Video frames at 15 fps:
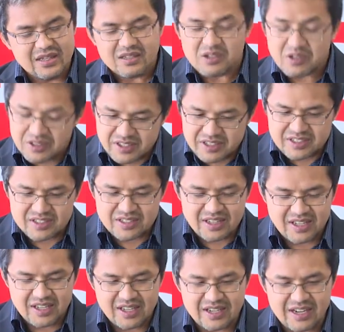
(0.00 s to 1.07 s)
got
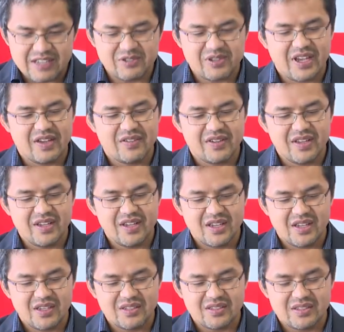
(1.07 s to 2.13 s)
the nasal cavity,
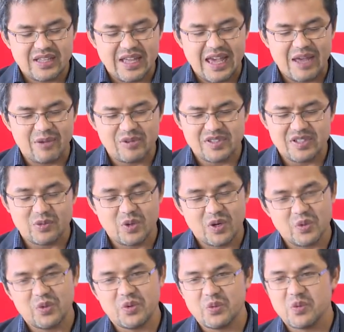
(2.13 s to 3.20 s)
and we said,
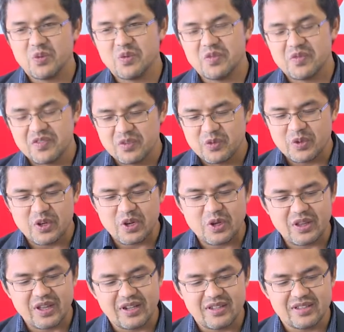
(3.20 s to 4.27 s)
well, we know
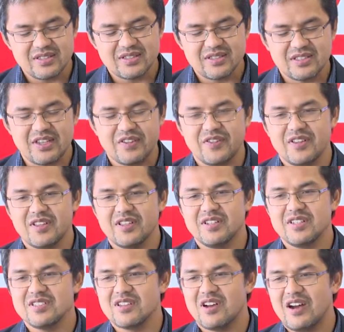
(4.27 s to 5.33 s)
that it's definitely the
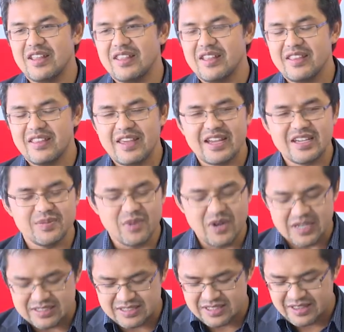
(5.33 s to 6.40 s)
design that the
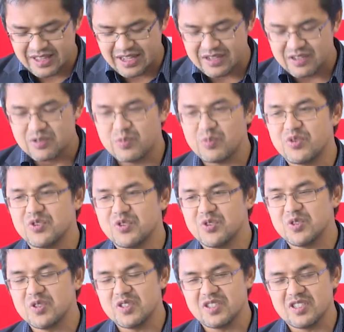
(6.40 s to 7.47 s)
atomizer that
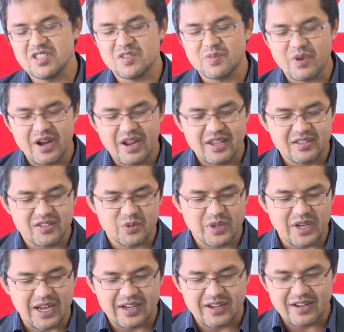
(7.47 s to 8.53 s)
produces the spray. So we
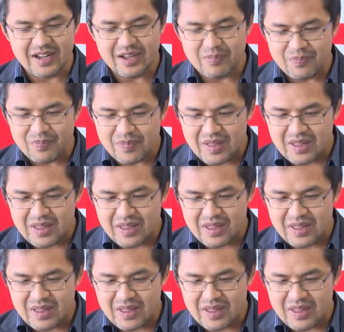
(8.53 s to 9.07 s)
cut it up